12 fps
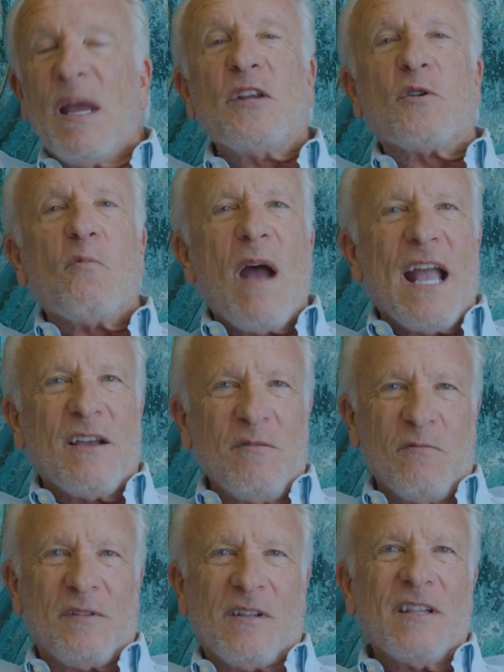Paint Your Wagon
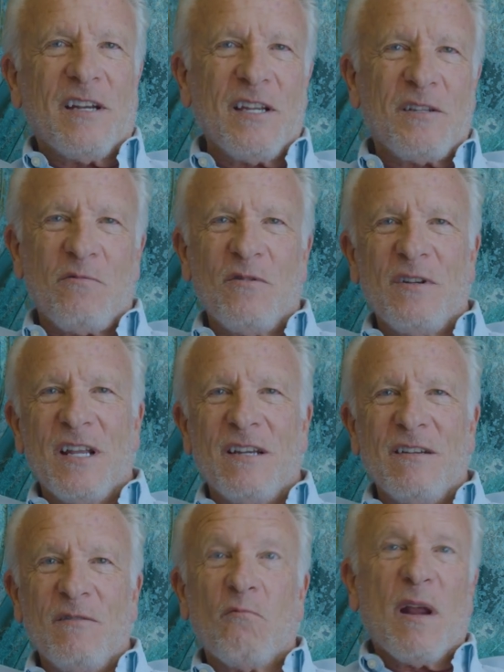with Clint Eastwood
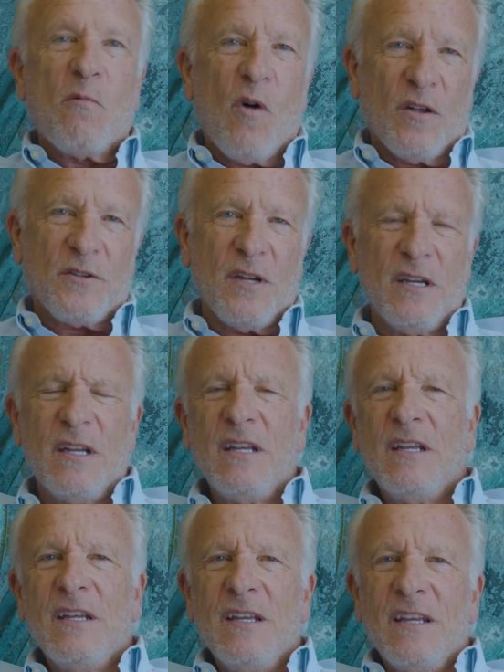and Ray Walston.
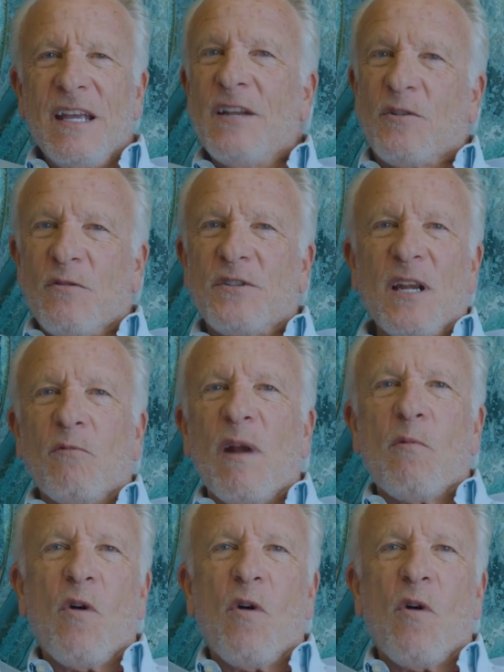Interesting, Ray